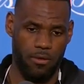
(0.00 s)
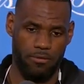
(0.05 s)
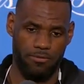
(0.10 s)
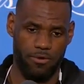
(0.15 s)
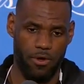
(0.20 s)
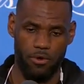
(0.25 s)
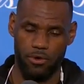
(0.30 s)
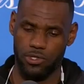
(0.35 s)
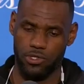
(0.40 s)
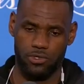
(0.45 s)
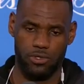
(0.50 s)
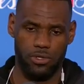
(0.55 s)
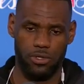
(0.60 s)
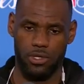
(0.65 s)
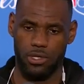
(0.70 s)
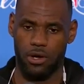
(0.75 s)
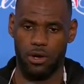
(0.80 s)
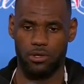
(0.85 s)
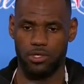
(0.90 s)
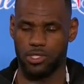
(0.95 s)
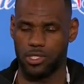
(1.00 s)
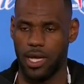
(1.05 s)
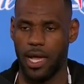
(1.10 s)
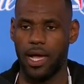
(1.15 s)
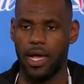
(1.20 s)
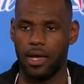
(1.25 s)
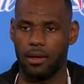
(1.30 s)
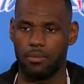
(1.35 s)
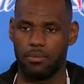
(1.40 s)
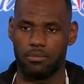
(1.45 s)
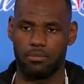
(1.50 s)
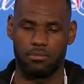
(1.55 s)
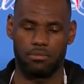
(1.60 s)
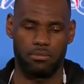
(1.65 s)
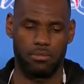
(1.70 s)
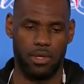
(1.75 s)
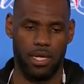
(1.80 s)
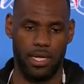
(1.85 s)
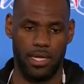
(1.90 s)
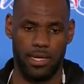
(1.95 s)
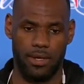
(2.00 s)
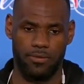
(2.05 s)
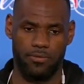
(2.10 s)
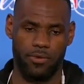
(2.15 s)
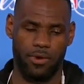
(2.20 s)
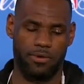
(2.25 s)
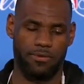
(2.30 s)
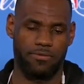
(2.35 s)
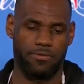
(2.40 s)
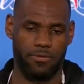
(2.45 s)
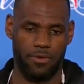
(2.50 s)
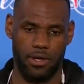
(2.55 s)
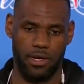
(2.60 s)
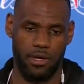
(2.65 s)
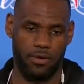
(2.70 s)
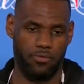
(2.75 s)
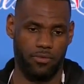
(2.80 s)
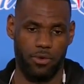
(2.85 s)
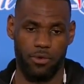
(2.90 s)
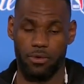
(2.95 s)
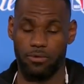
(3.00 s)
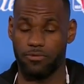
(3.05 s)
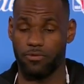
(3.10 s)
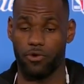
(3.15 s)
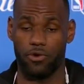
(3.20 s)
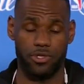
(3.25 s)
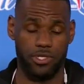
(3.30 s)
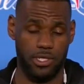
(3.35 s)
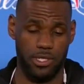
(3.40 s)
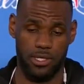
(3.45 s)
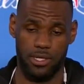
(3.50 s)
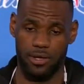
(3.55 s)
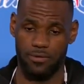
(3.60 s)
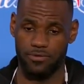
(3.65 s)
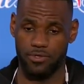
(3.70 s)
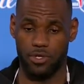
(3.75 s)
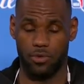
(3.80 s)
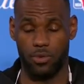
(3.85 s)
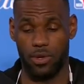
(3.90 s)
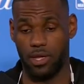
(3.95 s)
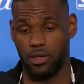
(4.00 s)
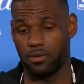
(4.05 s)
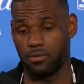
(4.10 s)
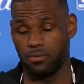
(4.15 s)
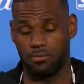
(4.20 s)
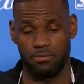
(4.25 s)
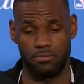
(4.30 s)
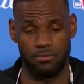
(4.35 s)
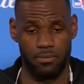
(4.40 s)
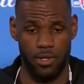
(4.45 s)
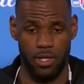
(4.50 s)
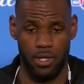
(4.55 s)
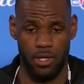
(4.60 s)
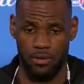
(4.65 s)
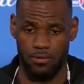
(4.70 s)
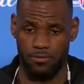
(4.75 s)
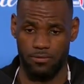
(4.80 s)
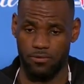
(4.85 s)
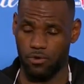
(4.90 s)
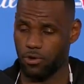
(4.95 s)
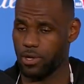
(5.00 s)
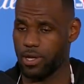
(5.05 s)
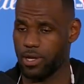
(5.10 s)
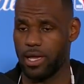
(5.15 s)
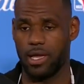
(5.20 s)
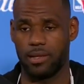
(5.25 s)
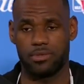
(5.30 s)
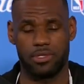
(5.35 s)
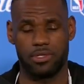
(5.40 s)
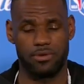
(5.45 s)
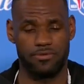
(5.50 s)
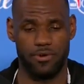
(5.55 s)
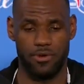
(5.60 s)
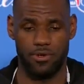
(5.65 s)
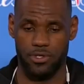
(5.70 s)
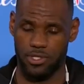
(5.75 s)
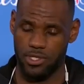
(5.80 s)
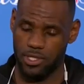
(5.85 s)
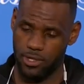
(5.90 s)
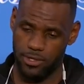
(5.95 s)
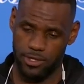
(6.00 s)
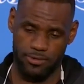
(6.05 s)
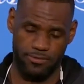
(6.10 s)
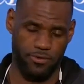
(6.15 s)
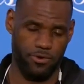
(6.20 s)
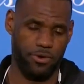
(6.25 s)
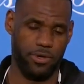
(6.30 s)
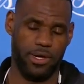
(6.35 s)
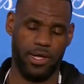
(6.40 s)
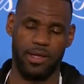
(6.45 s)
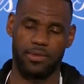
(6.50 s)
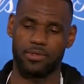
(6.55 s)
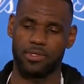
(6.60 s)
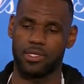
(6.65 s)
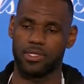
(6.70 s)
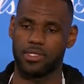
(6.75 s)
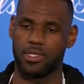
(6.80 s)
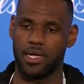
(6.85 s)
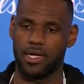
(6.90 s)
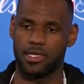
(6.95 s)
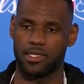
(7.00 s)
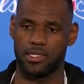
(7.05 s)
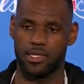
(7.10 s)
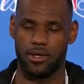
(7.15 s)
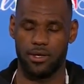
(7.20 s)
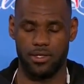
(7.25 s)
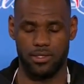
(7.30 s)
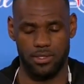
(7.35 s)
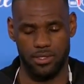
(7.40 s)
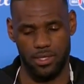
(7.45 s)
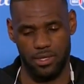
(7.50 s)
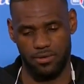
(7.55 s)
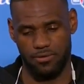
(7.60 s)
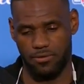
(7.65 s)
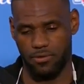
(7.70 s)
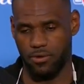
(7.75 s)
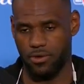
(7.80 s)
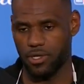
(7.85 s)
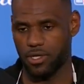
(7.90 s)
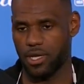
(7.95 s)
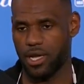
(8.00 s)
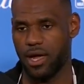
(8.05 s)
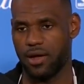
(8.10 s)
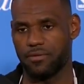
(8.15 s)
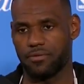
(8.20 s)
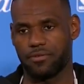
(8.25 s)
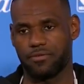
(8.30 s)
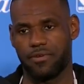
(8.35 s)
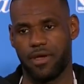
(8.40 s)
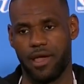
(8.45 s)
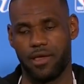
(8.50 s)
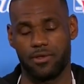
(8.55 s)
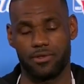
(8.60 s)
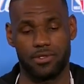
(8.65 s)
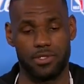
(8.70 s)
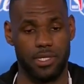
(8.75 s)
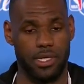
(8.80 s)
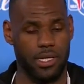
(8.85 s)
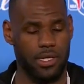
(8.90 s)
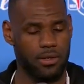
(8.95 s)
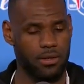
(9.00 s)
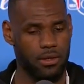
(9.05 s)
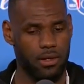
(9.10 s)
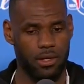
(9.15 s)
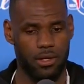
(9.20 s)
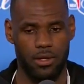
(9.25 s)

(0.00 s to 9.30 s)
focusing on our job, and if we're and if we were fortunate enough to win four games in the first series, four games in the second series, then four in the conference finals, then